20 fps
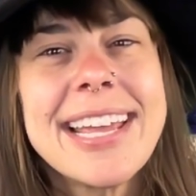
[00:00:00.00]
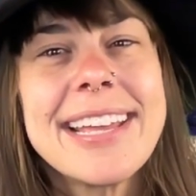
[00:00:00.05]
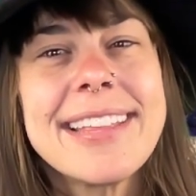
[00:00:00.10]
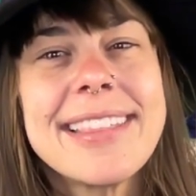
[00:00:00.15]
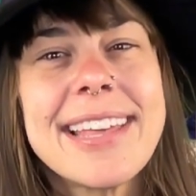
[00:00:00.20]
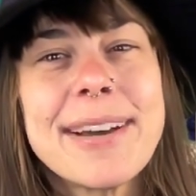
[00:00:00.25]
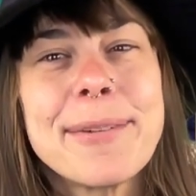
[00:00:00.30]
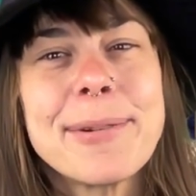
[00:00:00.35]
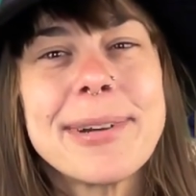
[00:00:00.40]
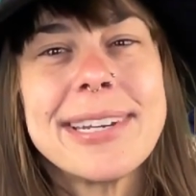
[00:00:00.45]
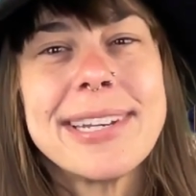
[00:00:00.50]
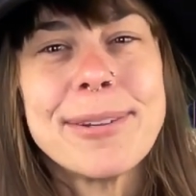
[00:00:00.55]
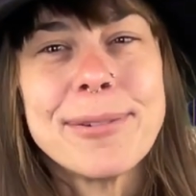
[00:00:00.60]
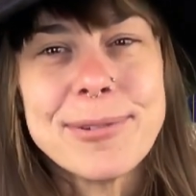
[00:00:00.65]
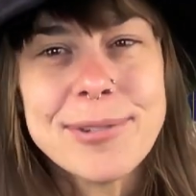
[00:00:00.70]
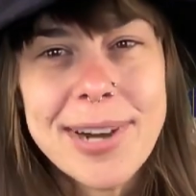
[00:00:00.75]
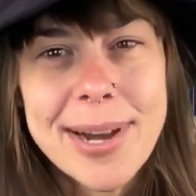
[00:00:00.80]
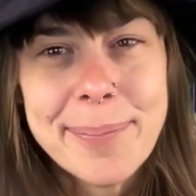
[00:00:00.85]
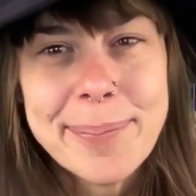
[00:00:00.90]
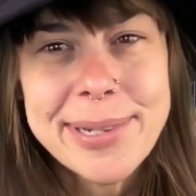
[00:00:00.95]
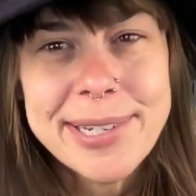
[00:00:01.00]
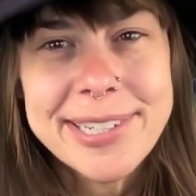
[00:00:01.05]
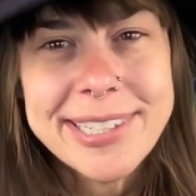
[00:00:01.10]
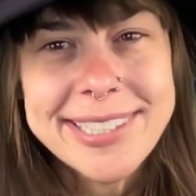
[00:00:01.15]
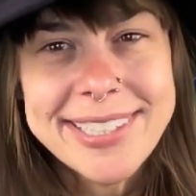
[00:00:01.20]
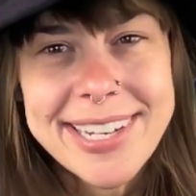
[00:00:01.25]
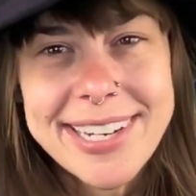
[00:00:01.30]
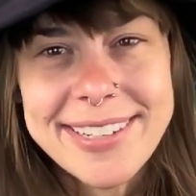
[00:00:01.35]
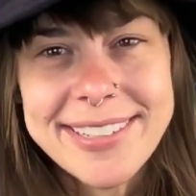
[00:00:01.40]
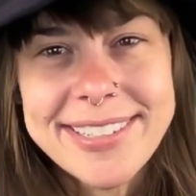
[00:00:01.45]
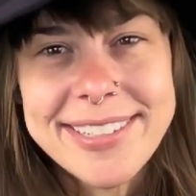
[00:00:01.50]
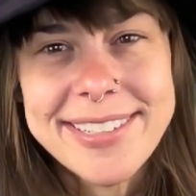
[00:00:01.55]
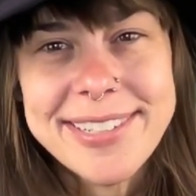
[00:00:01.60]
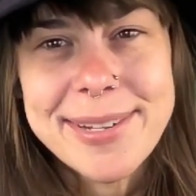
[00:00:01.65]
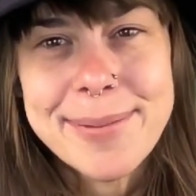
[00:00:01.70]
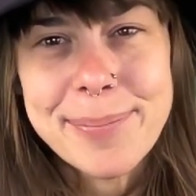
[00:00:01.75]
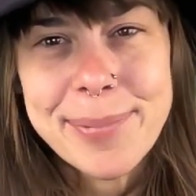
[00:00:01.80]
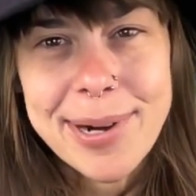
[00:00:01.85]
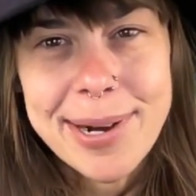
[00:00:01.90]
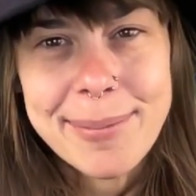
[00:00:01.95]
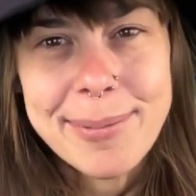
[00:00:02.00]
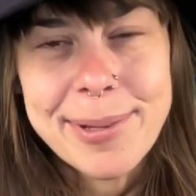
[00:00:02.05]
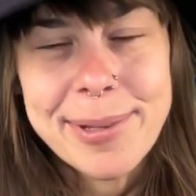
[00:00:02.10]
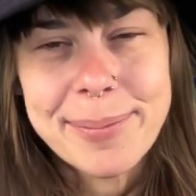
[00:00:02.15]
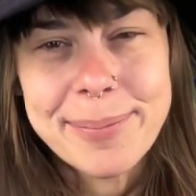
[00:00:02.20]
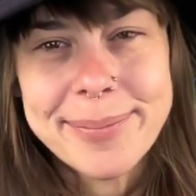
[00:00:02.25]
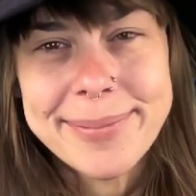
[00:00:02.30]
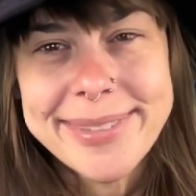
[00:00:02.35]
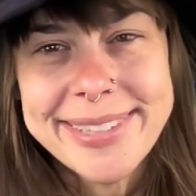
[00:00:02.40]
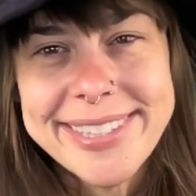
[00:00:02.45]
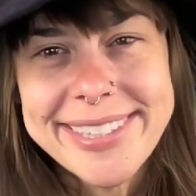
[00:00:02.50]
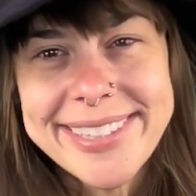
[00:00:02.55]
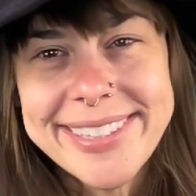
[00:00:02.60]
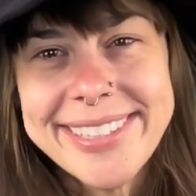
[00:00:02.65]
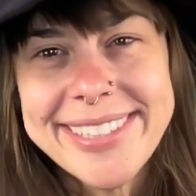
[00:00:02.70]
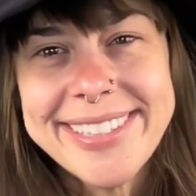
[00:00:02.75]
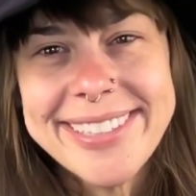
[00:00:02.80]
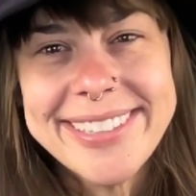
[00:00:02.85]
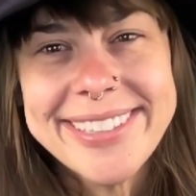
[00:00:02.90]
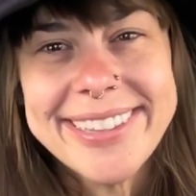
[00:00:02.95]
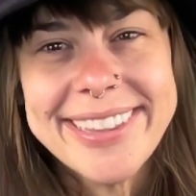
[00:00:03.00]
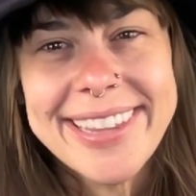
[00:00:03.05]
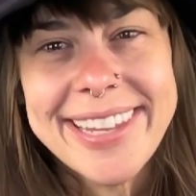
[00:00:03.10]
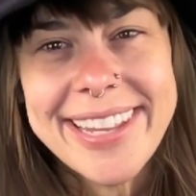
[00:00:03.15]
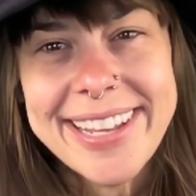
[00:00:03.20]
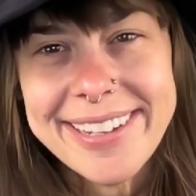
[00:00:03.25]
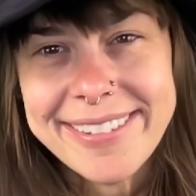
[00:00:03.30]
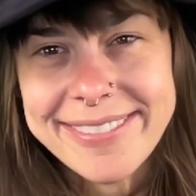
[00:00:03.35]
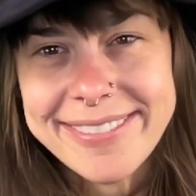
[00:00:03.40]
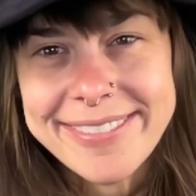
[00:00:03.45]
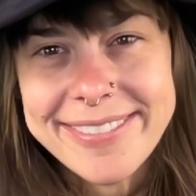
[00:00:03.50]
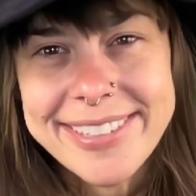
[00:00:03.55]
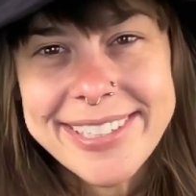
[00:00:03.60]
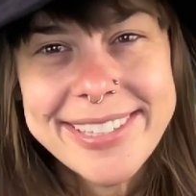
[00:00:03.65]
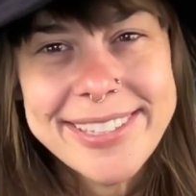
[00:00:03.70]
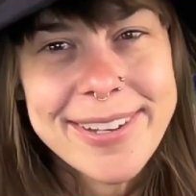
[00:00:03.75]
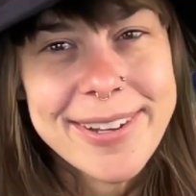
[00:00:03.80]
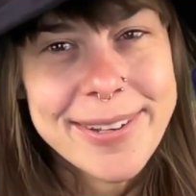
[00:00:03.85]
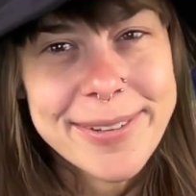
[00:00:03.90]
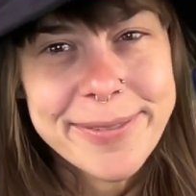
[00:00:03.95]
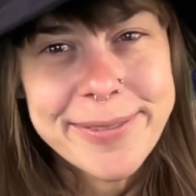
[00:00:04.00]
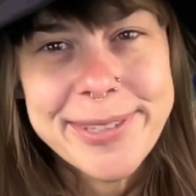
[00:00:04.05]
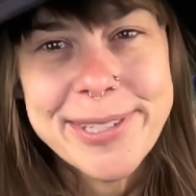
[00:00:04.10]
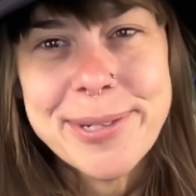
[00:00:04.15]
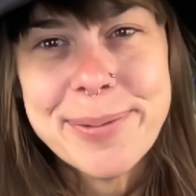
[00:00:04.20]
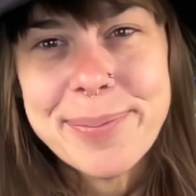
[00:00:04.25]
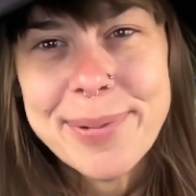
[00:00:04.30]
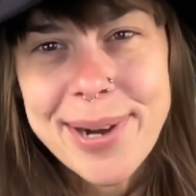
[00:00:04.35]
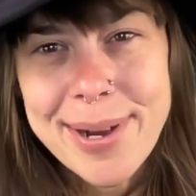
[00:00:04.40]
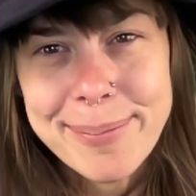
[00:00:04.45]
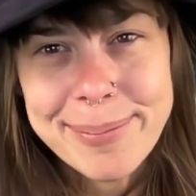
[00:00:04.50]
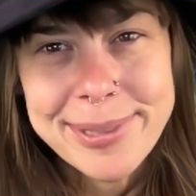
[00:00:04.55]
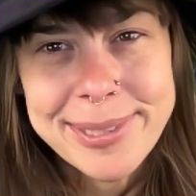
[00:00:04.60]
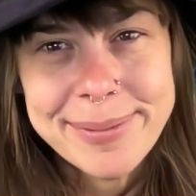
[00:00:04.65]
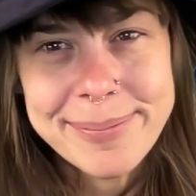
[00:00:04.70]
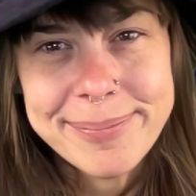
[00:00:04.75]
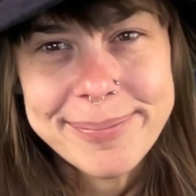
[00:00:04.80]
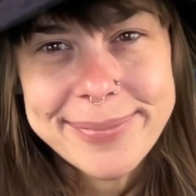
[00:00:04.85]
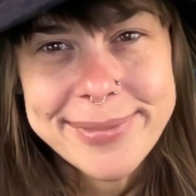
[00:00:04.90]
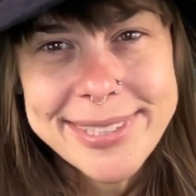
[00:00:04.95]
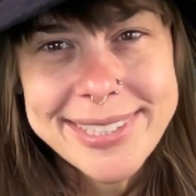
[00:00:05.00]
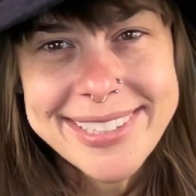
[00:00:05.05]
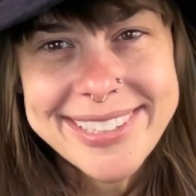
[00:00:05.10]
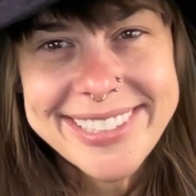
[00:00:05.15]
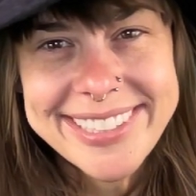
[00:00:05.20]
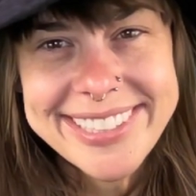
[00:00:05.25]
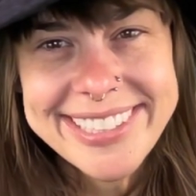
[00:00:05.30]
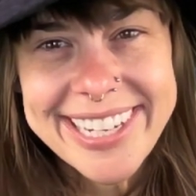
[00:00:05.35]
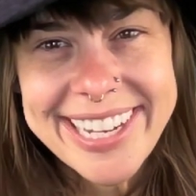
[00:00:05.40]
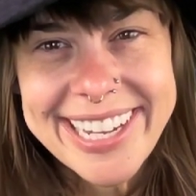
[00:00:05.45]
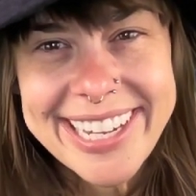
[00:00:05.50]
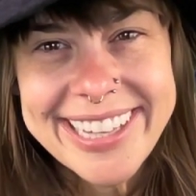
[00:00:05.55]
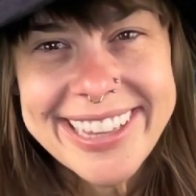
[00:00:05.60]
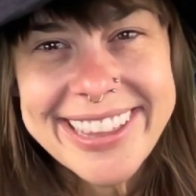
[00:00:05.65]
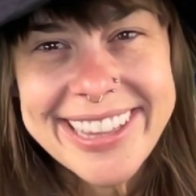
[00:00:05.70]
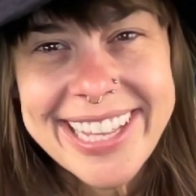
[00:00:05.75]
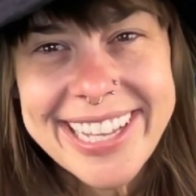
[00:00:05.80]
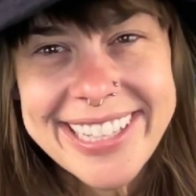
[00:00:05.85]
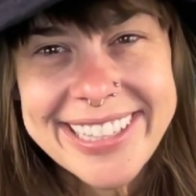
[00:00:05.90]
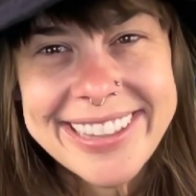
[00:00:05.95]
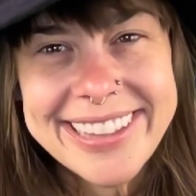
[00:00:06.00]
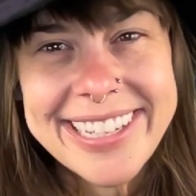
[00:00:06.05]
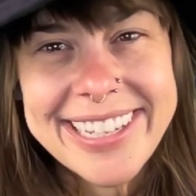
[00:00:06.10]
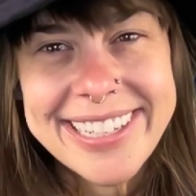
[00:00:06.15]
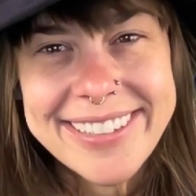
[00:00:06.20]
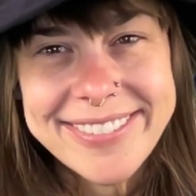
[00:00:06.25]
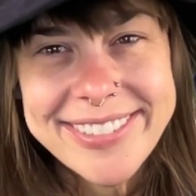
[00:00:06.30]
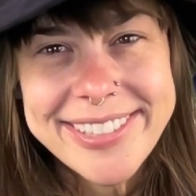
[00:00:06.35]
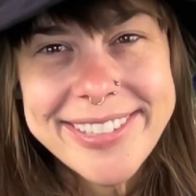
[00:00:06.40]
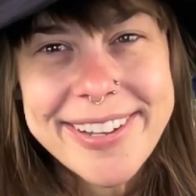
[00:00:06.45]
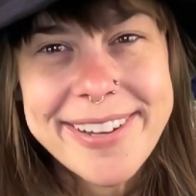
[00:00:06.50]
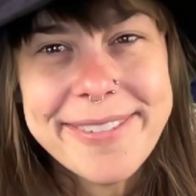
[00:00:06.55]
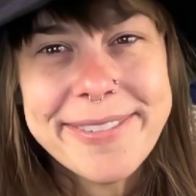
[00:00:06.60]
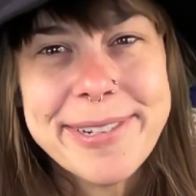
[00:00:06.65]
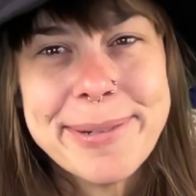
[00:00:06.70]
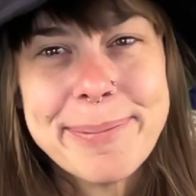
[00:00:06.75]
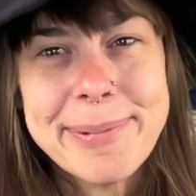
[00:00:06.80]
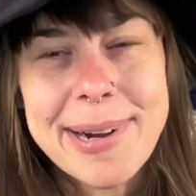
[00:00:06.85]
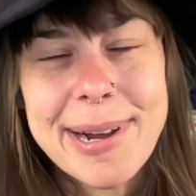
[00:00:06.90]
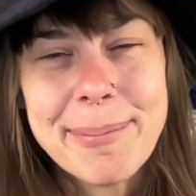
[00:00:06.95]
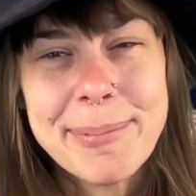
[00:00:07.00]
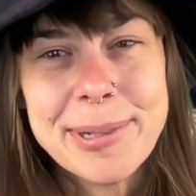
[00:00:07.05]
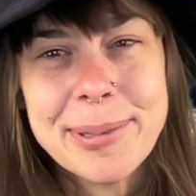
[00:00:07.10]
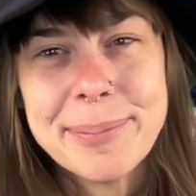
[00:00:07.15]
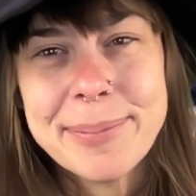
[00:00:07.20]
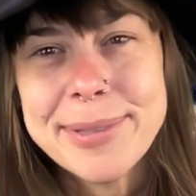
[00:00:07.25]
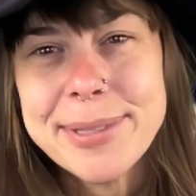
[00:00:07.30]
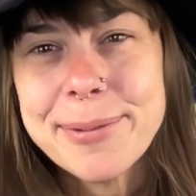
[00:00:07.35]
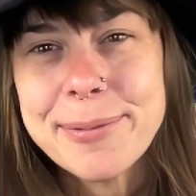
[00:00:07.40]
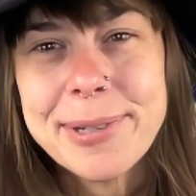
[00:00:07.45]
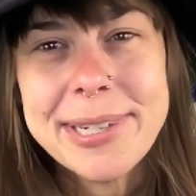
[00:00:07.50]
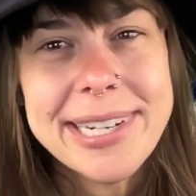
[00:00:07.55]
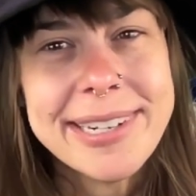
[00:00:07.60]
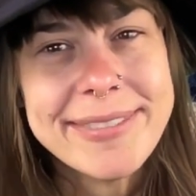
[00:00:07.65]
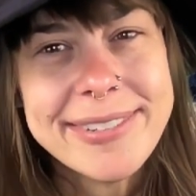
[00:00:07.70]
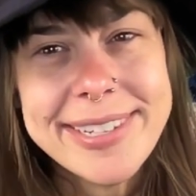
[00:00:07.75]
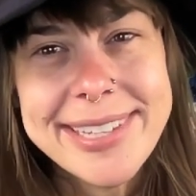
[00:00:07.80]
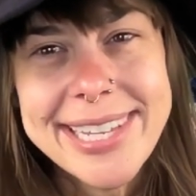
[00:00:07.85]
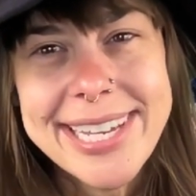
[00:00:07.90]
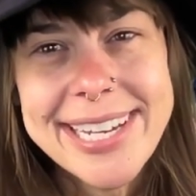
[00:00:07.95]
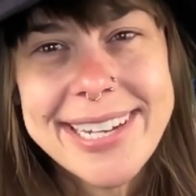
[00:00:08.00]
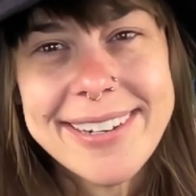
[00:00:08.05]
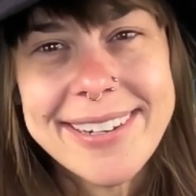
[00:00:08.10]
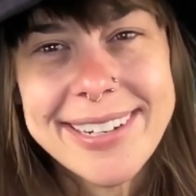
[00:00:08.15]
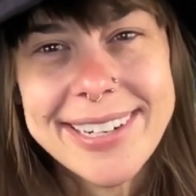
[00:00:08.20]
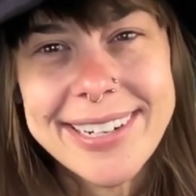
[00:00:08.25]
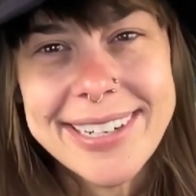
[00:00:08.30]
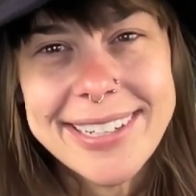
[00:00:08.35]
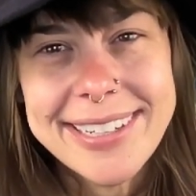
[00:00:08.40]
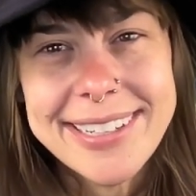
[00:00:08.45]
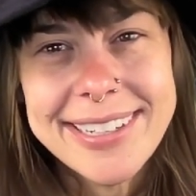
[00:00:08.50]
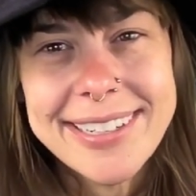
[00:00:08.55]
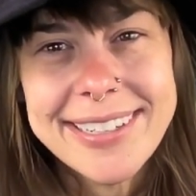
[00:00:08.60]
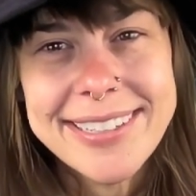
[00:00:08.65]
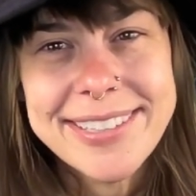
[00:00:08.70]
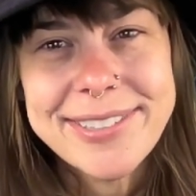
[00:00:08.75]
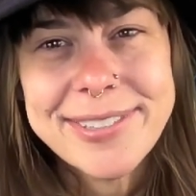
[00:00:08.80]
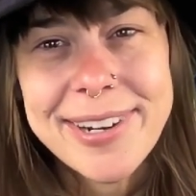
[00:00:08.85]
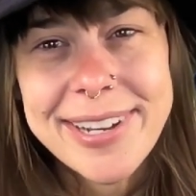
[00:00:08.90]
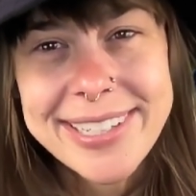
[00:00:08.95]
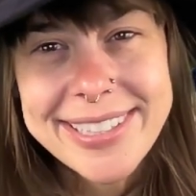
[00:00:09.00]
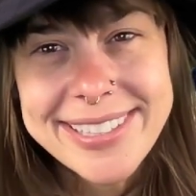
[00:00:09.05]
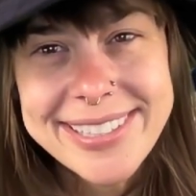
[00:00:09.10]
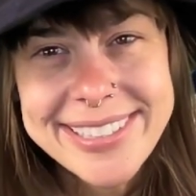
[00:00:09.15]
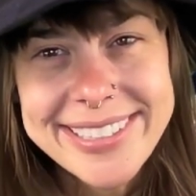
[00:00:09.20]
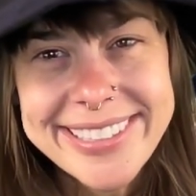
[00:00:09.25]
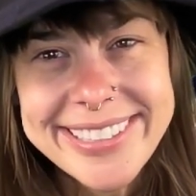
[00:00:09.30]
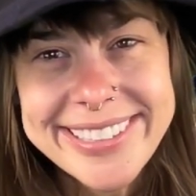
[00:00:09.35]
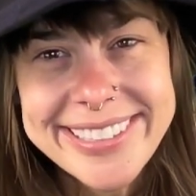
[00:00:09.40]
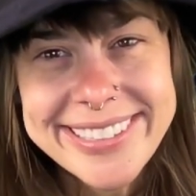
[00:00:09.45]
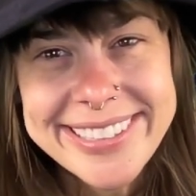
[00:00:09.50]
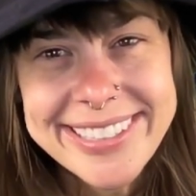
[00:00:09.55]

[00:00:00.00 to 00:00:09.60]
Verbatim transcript: that when you drop your attention to problems, life solves your problems. Today, let life solve your problems, whatever they are. Trust.